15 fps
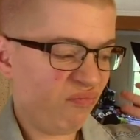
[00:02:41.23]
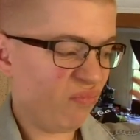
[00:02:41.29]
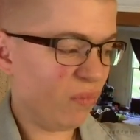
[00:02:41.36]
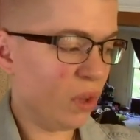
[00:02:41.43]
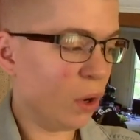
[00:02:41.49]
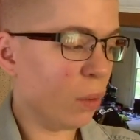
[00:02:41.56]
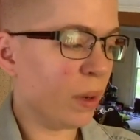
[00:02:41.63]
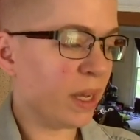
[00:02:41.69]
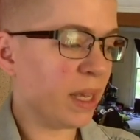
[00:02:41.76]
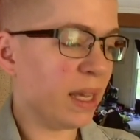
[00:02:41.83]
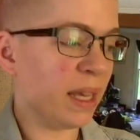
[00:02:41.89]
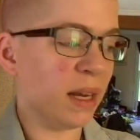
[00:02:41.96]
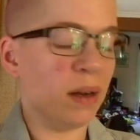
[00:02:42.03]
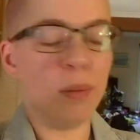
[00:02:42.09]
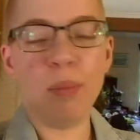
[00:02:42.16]
no one can
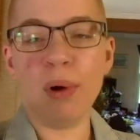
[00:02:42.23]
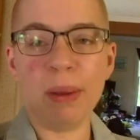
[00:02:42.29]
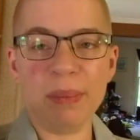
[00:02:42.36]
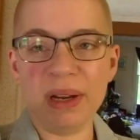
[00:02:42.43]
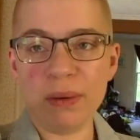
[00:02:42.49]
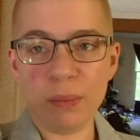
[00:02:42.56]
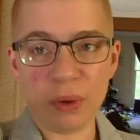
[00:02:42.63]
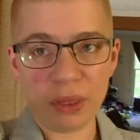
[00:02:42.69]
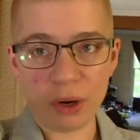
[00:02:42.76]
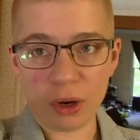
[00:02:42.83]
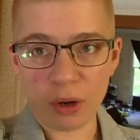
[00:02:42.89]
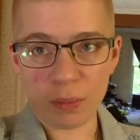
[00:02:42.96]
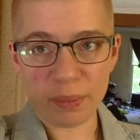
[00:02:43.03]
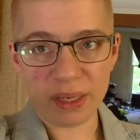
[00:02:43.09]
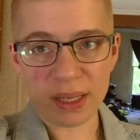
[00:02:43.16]
get an appointment in with
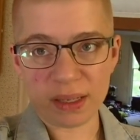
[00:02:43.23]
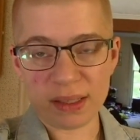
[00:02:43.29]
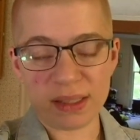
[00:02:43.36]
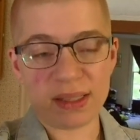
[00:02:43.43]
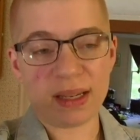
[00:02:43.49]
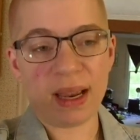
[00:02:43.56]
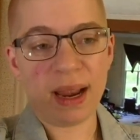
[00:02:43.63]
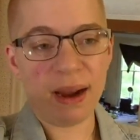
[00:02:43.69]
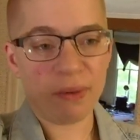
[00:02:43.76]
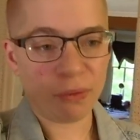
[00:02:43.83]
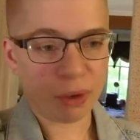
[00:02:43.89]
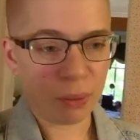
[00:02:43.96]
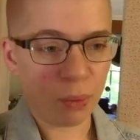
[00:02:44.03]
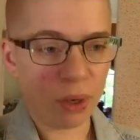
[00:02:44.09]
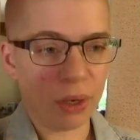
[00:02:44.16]
her because
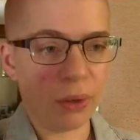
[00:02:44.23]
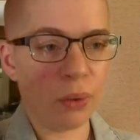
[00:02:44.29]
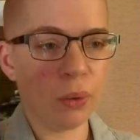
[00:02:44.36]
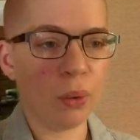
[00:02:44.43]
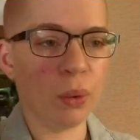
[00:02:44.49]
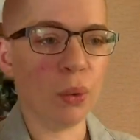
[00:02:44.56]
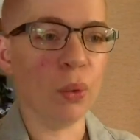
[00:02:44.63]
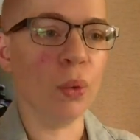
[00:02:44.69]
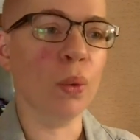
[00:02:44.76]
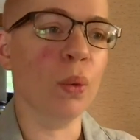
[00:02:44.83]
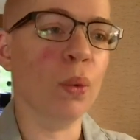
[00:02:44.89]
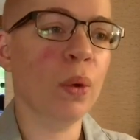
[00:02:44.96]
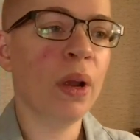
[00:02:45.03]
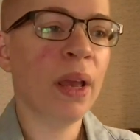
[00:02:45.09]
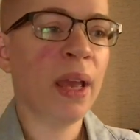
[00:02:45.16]
everyone
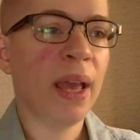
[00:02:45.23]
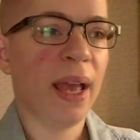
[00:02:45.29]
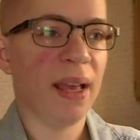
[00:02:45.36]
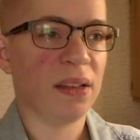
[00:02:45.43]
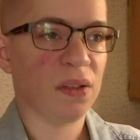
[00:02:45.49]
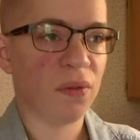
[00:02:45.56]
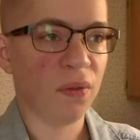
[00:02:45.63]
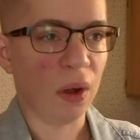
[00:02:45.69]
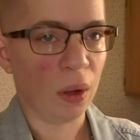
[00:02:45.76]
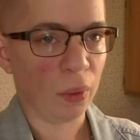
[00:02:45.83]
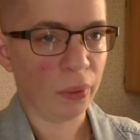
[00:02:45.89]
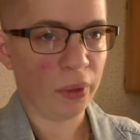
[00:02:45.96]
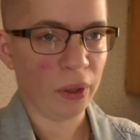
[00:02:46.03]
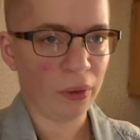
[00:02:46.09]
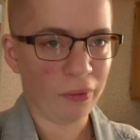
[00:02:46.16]
who has
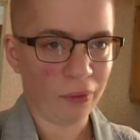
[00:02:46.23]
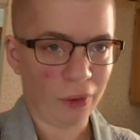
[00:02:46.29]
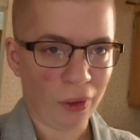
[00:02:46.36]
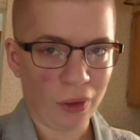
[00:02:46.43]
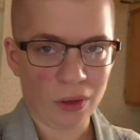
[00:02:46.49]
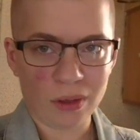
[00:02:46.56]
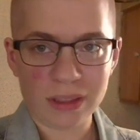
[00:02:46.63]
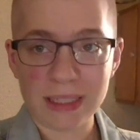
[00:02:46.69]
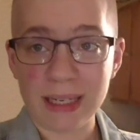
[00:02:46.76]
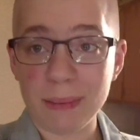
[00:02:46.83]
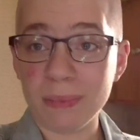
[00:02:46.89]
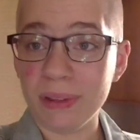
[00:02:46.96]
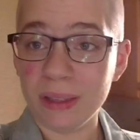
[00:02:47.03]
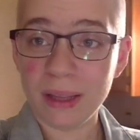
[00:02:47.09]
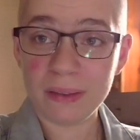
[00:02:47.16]
followed her for a long
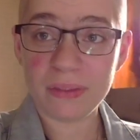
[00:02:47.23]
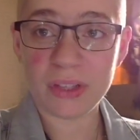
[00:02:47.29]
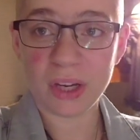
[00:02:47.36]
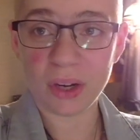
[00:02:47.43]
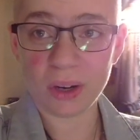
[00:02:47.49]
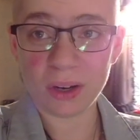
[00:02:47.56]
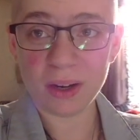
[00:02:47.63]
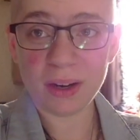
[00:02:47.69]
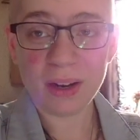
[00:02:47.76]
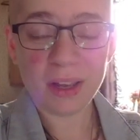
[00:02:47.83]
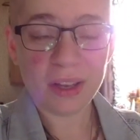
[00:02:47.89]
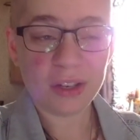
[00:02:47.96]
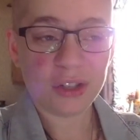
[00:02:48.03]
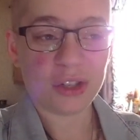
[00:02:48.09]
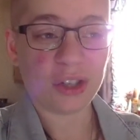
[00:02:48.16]
time loves her.
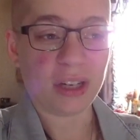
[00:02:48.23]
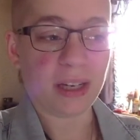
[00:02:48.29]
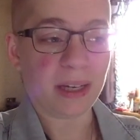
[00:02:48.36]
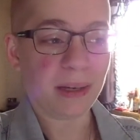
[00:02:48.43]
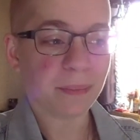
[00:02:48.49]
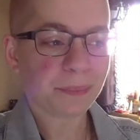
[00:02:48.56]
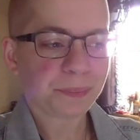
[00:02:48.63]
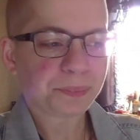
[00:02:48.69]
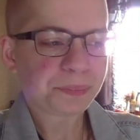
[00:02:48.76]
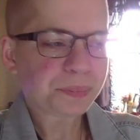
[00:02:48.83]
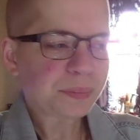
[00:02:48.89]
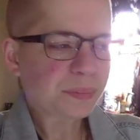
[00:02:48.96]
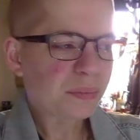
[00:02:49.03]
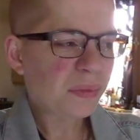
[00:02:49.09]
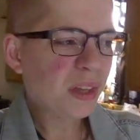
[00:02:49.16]
She
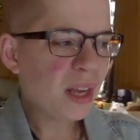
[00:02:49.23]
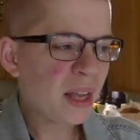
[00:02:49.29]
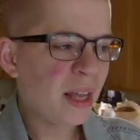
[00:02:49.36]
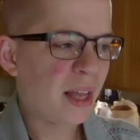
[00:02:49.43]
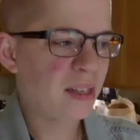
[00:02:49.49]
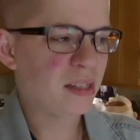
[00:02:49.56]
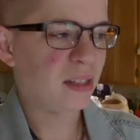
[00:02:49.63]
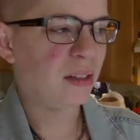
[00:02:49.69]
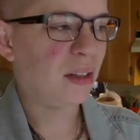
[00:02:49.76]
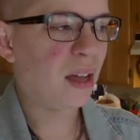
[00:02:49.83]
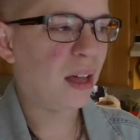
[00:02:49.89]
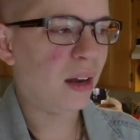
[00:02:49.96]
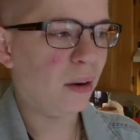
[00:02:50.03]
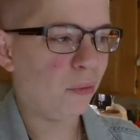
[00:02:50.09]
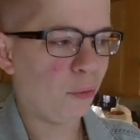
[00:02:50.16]
has a
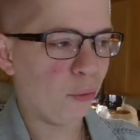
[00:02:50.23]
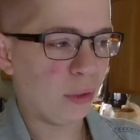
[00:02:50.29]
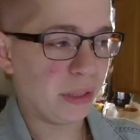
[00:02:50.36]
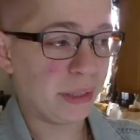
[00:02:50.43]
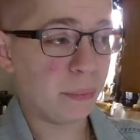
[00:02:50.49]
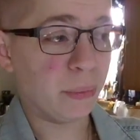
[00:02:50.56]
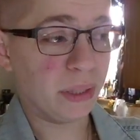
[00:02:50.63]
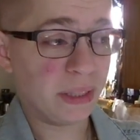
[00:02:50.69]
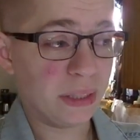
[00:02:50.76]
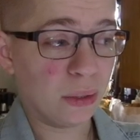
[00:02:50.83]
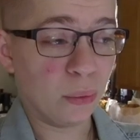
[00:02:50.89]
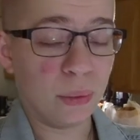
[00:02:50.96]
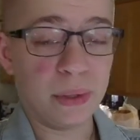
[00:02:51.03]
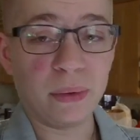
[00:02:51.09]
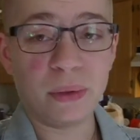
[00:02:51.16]
lot of really, really
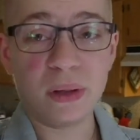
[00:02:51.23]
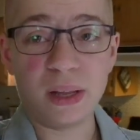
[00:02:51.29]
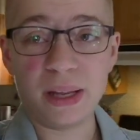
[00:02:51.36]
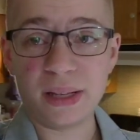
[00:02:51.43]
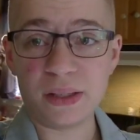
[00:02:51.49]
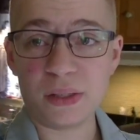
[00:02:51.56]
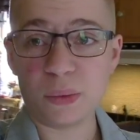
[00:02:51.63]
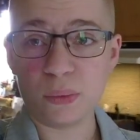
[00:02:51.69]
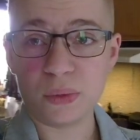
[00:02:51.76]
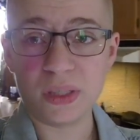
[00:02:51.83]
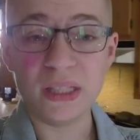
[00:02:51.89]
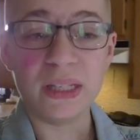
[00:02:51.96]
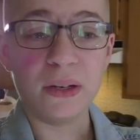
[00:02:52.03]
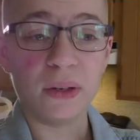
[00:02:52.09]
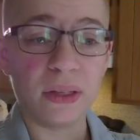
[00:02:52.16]
loyal clients, so it was
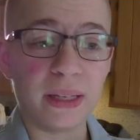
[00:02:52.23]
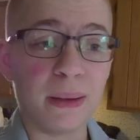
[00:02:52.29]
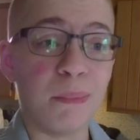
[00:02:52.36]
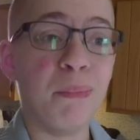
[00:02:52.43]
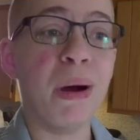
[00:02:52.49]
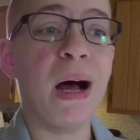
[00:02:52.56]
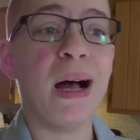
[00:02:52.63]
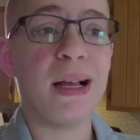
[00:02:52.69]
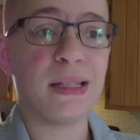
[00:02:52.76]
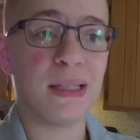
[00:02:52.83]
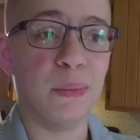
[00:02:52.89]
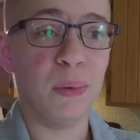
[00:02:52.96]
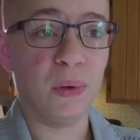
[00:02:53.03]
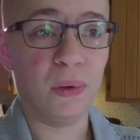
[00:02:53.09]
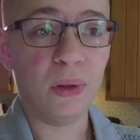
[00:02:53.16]
nearly
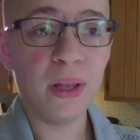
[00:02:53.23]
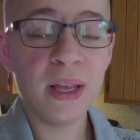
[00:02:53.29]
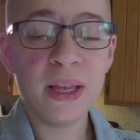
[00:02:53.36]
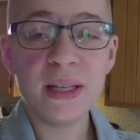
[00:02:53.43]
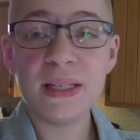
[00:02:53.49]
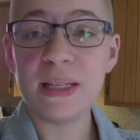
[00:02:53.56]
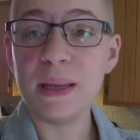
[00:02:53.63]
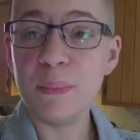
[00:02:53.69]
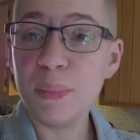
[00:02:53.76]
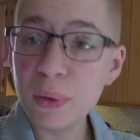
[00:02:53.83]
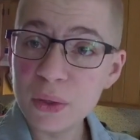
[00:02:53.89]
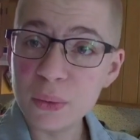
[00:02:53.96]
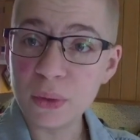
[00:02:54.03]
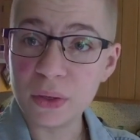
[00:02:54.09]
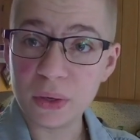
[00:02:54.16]
impossible to get
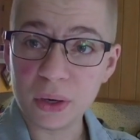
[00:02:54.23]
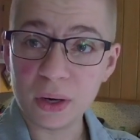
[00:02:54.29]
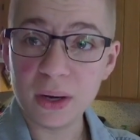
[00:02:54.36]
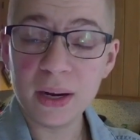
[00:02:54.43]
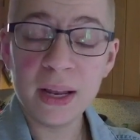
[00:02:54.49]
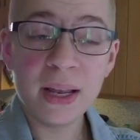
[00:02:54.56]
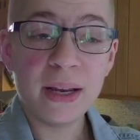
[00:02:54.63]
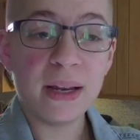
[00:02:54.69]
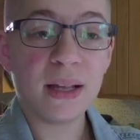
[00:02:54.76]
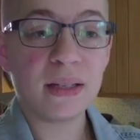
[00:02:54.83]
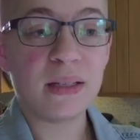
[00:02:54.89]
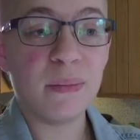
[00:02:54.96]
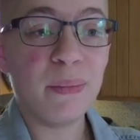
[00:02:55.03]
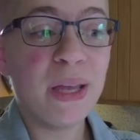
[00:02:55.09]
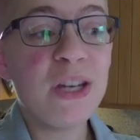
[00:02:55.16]
booked with her. Not
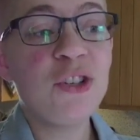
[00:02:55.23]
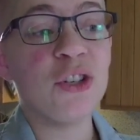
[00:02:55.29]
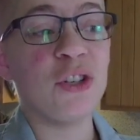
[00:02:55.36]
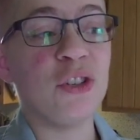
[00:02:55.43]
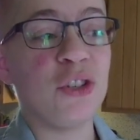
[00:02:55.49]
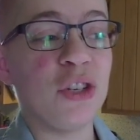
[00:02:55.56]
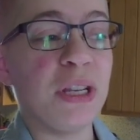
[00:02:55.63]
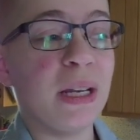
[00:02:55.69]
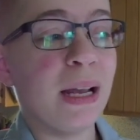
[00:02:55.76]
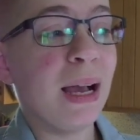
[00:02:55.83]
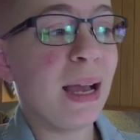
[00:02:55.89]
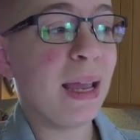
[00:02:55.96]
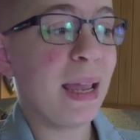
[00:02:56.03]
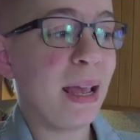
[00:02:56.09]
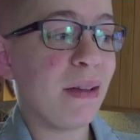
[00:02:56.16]
to mention, she and
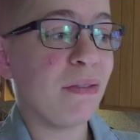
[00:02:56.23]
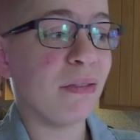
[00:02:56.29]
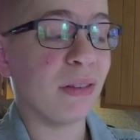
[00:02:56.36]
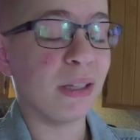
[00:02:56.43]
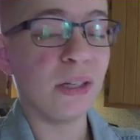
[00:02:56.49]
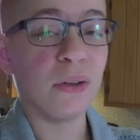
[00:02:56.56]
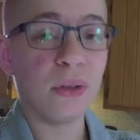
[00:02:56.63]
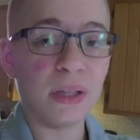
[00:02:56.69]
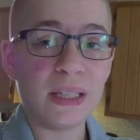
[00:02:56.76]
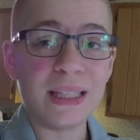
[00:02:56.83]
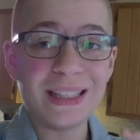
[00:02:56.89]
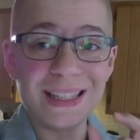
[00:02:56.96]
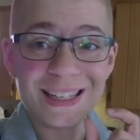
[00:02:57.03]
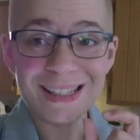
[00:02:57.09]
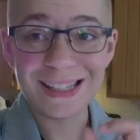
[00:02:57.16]
I have literally
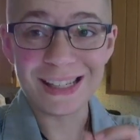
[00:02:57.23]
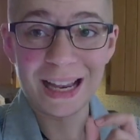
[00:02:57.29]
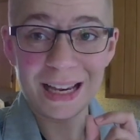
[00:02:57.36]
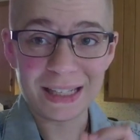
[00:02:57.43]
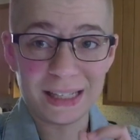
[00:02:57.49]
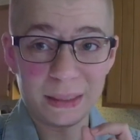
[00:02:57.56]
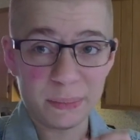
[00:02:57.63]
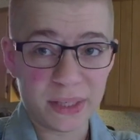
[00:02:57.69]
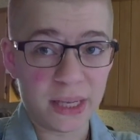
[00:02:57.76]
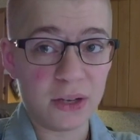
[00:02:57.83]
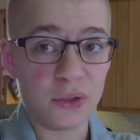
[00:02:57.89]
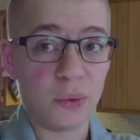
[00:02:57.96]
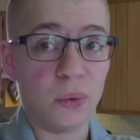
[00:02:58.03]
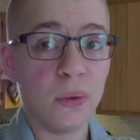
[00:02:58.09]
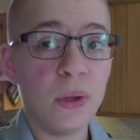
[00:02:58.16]
the exact same
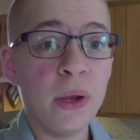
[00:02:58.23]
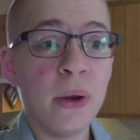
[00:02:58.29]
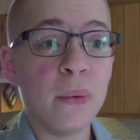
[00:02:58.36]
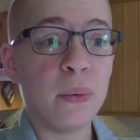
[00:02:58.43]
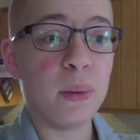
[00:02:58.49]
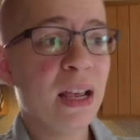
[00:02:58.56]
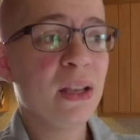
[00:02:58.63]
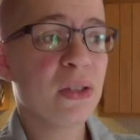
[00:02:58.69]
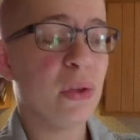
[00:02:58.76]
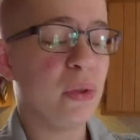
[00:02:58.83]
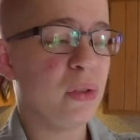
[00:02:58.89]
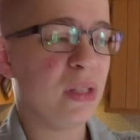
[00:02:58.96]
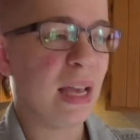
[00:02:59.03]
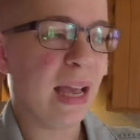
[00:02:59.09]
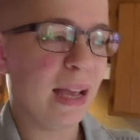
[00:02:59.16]
schedule. We, so
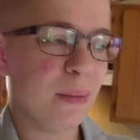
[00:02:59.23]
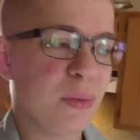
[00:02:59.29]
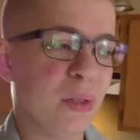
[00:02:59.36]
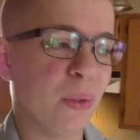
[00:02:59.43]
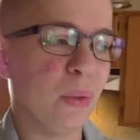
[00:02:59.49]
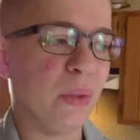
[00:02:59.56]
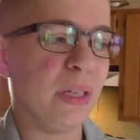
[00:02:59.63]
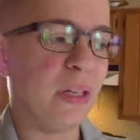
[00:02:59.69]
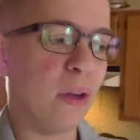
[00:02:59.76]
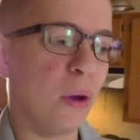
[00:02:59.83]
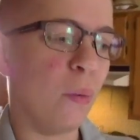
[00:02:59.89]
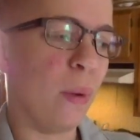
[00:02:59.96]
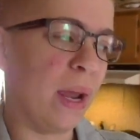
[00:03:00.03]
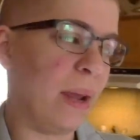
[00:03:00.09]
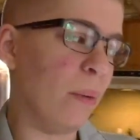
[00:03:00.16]
there's absolutely no
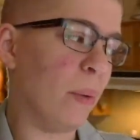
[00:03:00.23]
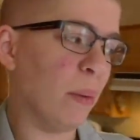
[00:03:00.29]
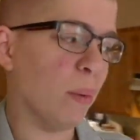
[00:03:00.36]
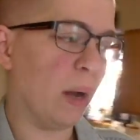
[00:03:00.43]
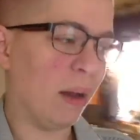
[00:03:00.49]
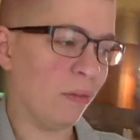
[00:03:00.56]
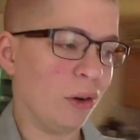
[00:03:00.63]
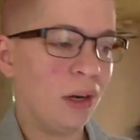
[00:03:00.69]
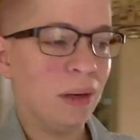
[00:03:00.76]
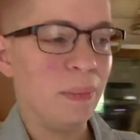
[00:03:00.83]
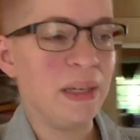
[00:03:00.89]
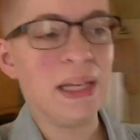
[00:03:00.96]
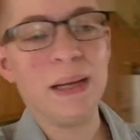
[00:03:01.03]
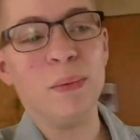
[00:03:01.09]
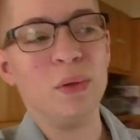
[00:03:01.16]
way we were ever going to
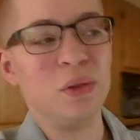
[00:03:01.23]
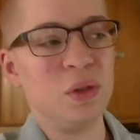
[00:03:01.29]
be able